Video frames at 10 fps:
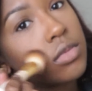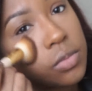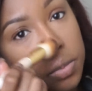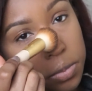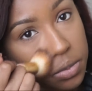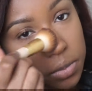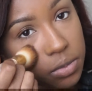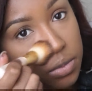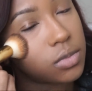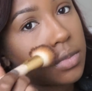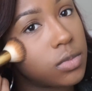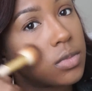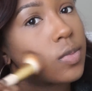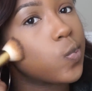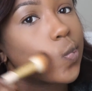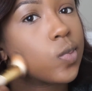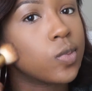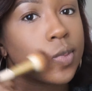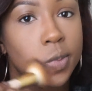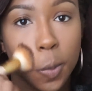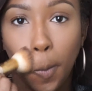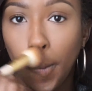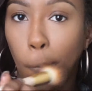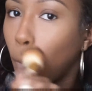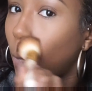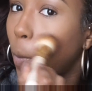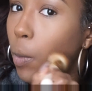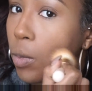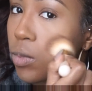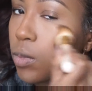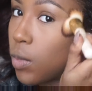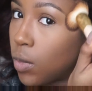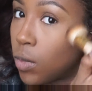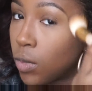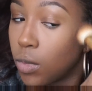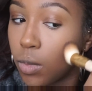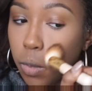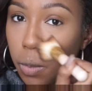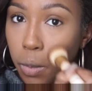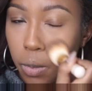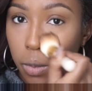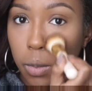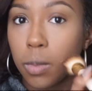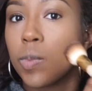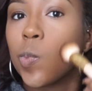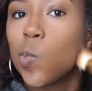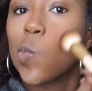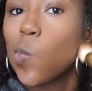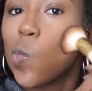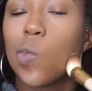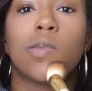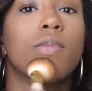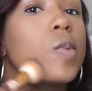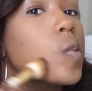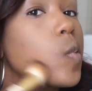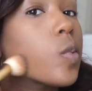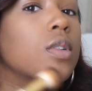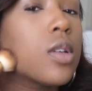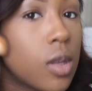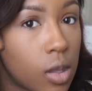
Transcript: the buffing motion to make everything seamless as one.